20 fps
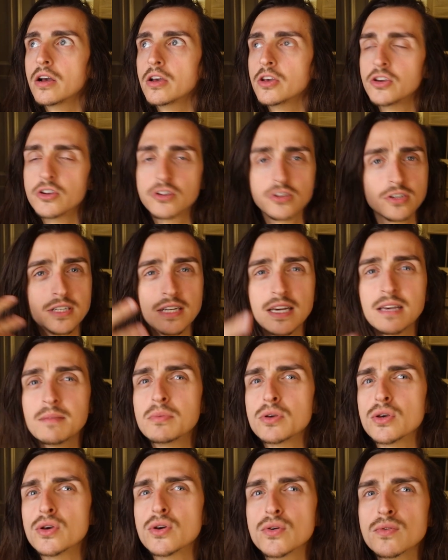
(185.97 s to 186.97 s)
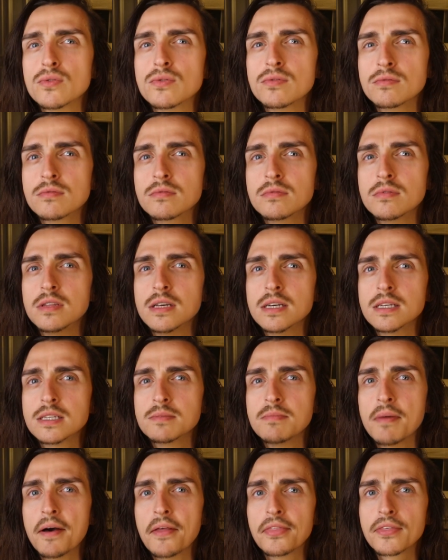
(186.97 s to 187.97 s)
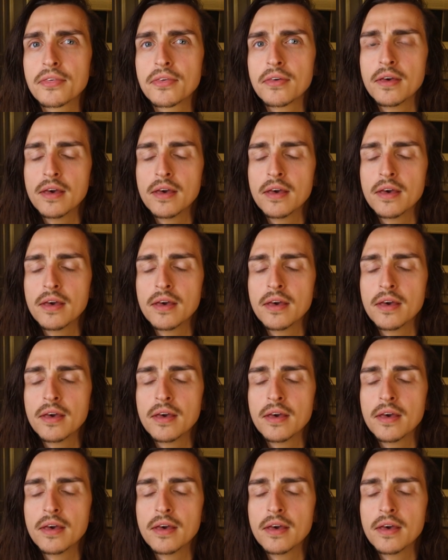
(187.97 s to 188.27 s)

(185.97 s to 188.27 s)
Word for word: your debut this month.